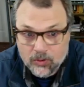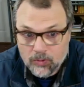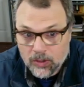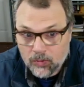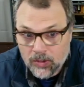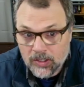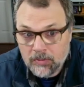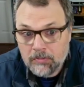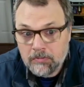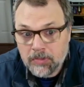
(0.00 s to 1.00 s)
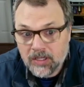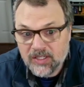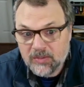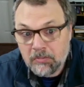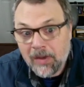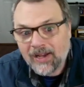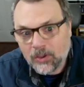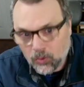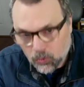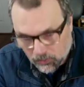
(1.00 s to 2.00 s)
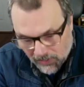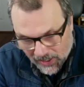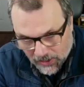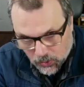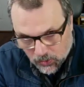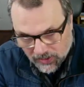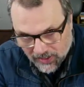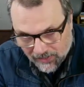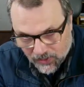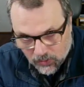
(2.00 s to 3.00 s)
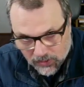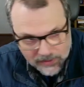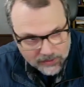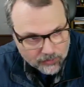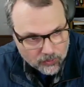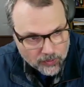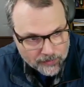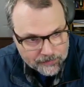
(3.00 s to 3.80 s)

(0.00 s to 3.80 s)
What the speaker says: 1, 1 plus minus 1 times 1, 0, 1.